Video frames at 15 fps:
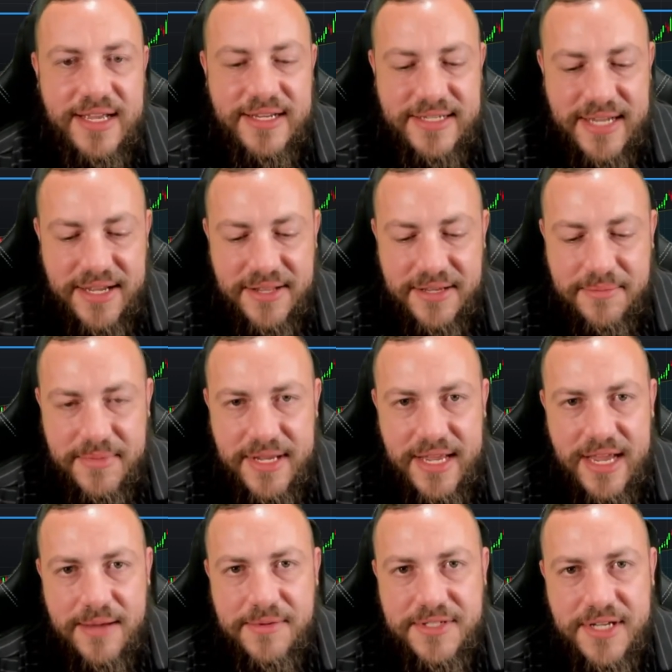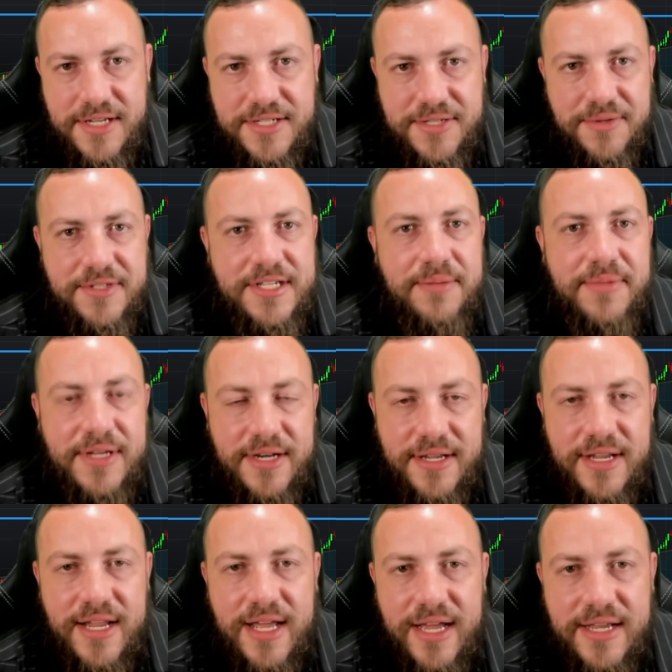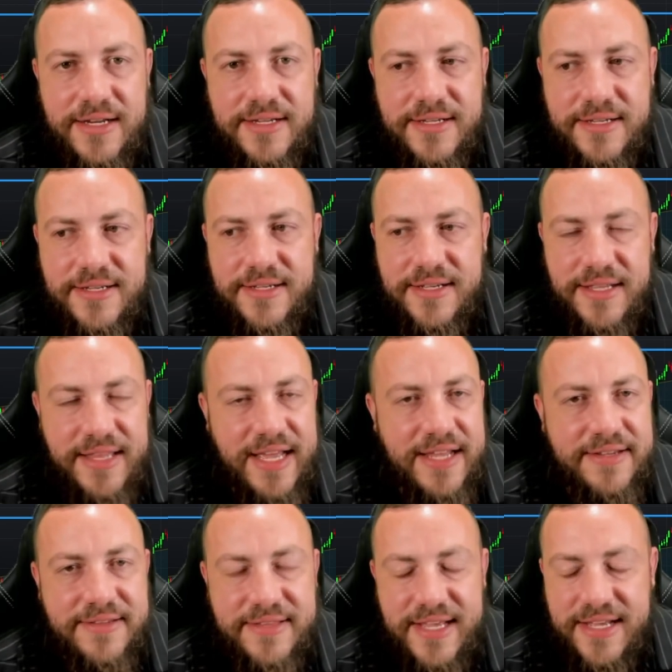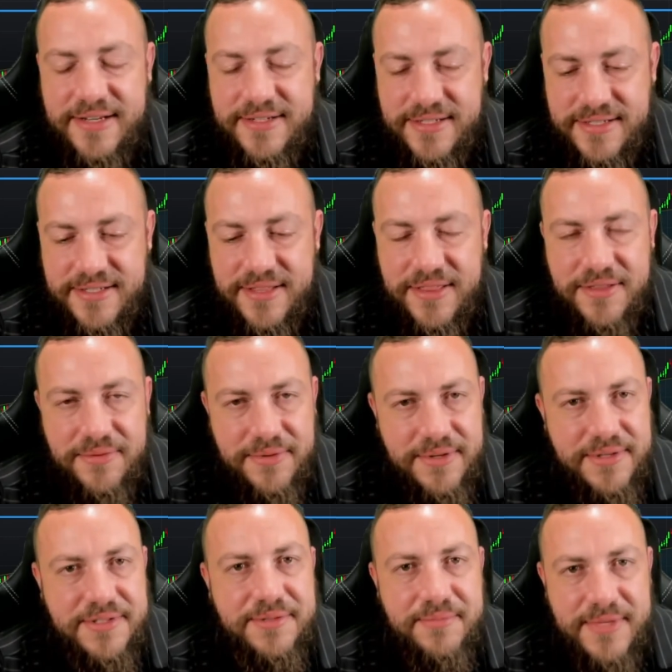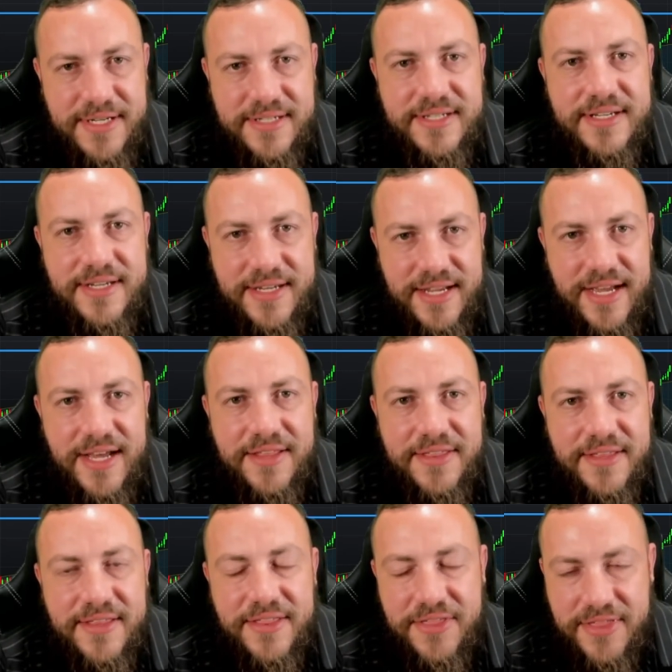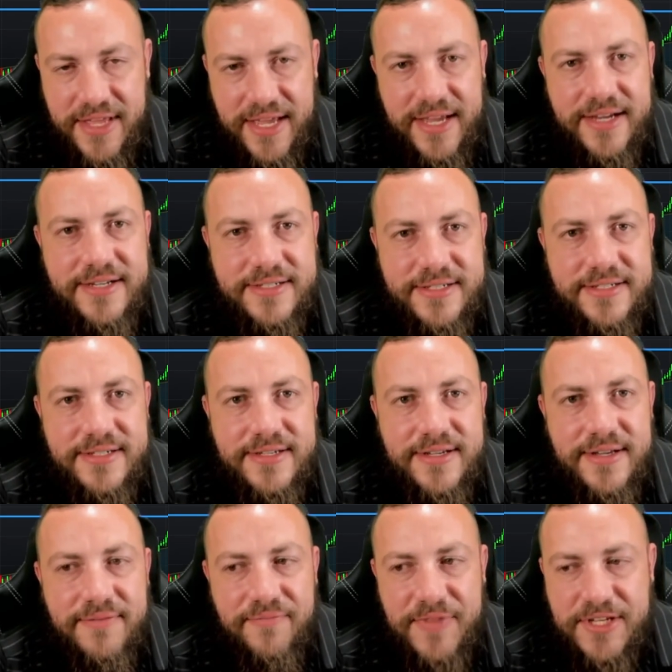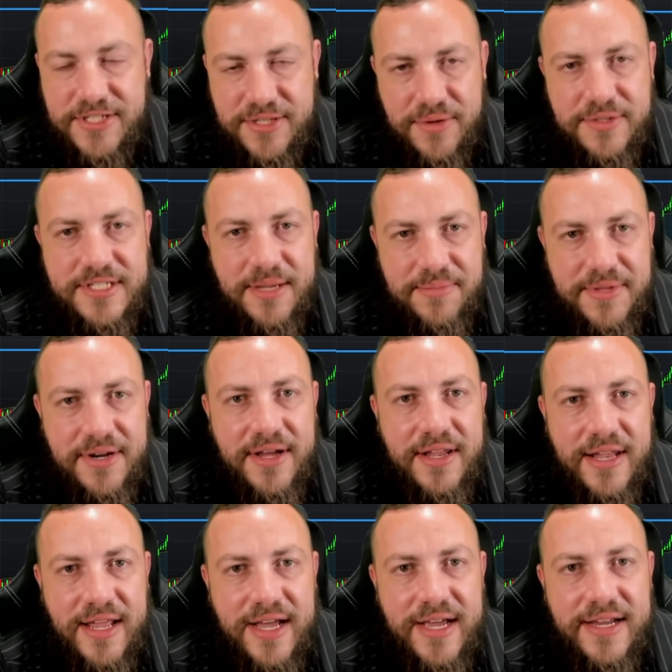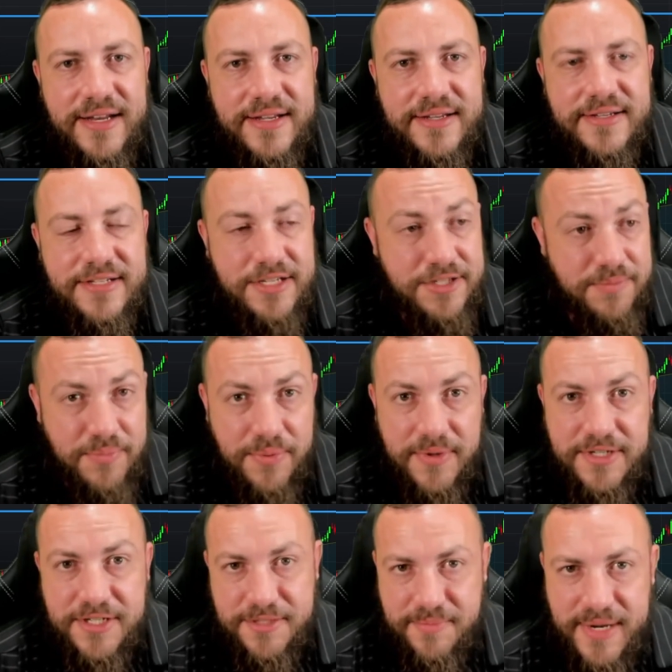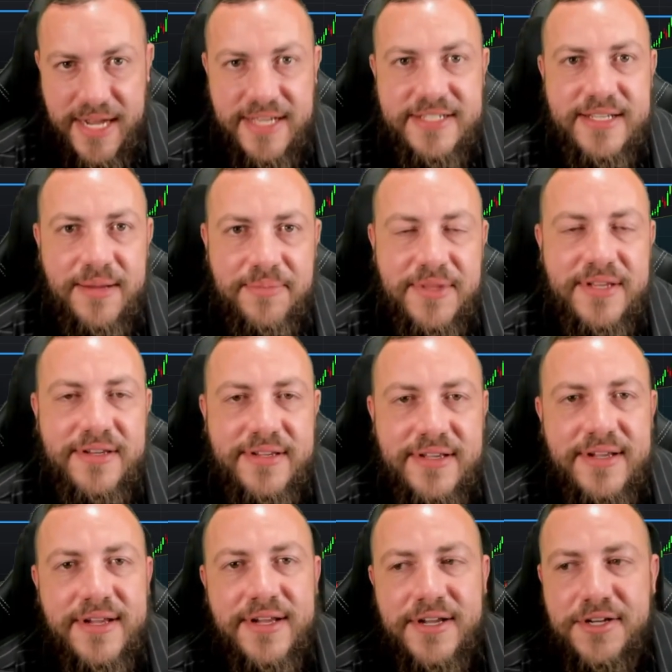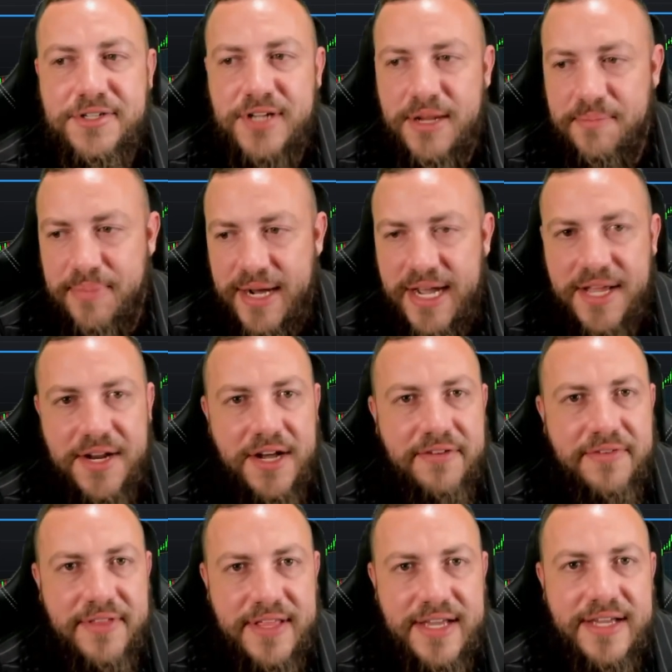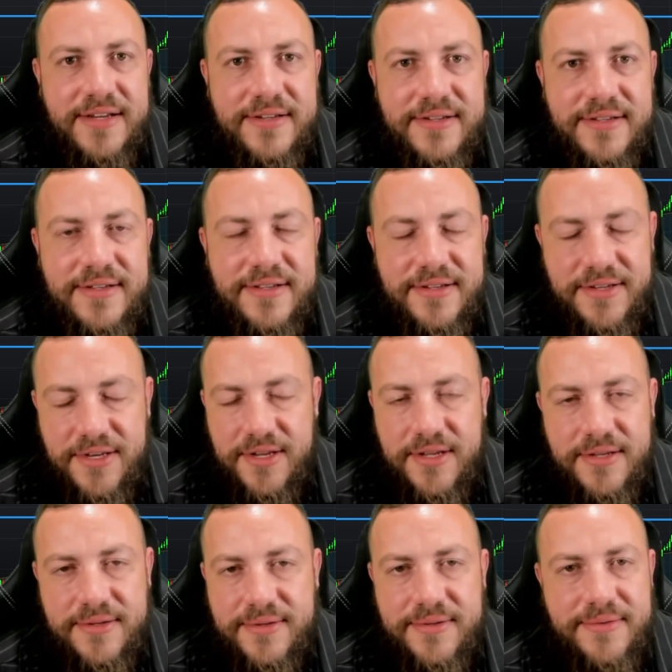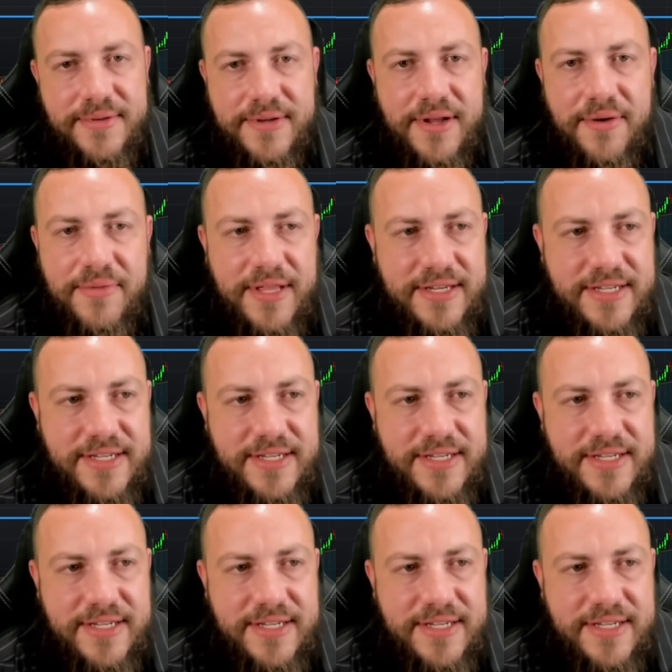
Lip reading: telling me Amazon sold something online. And that just thrills me to death. Thanks. They sold something online. Did you buy something? Should I buy it off of that? No, they